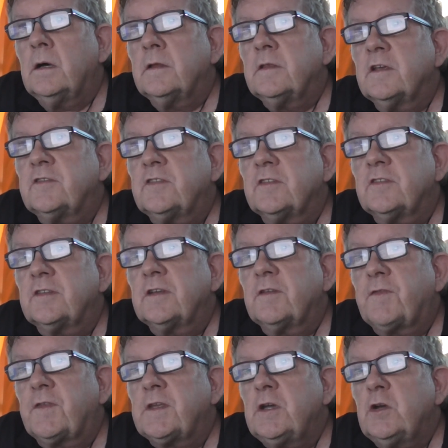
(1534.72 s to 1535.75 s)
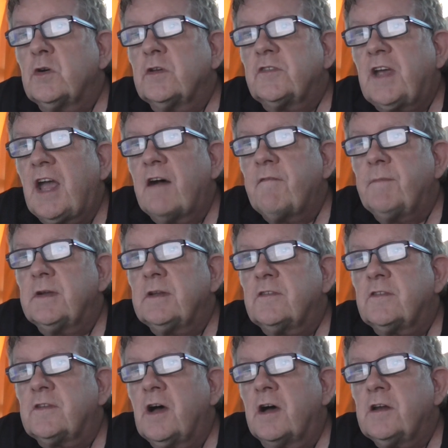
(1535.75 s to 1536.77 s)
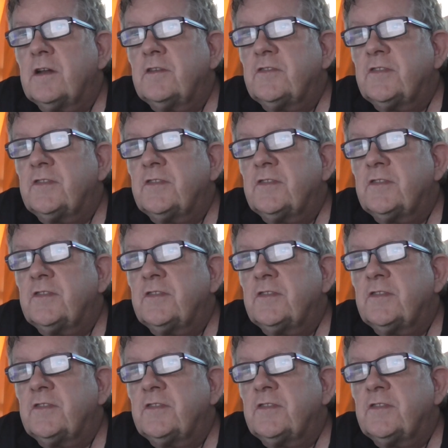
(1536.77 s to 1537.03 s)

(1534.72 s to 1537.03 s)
This is as if the US government started